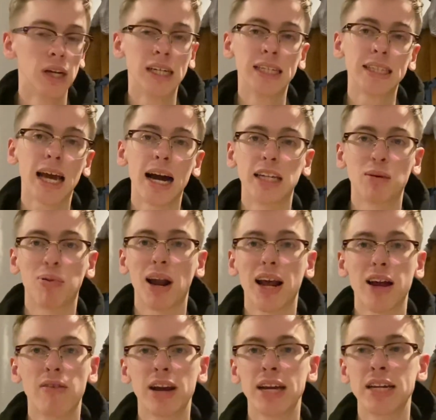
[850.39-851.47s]
They are the player
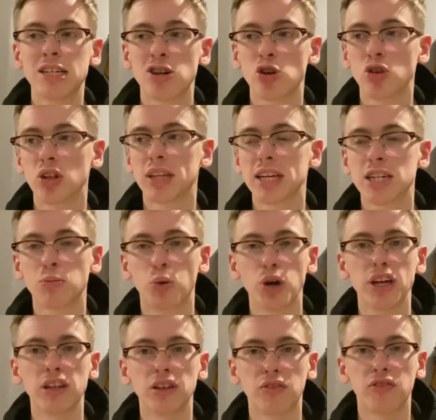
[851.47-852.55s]
ratings. Another
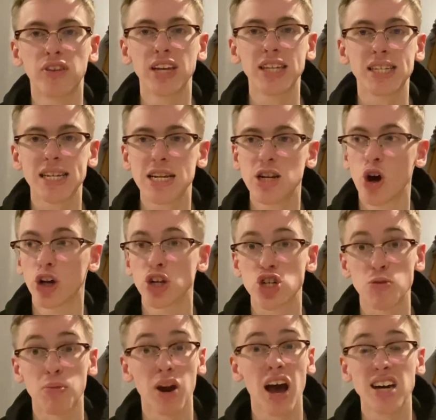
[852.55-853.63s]
disappointing defeat, not a
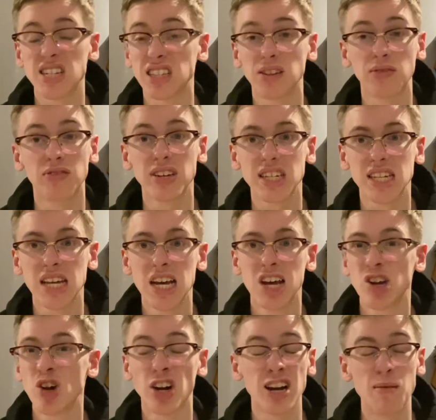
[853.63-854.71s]
surprising defeat,
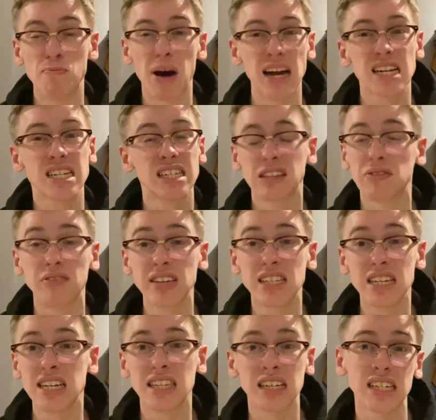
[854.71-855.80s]
not an embarrassing defeat
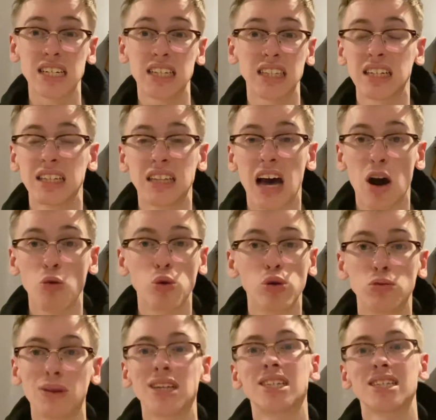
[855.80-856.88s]
either, considering how good
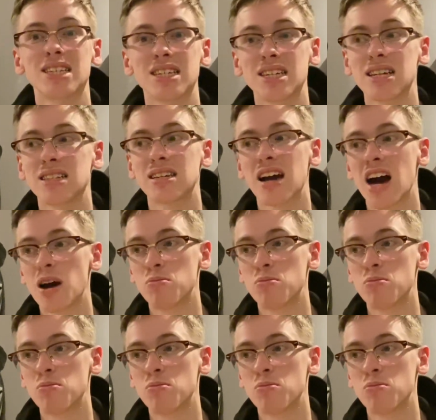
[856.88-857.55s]
Manchester City are.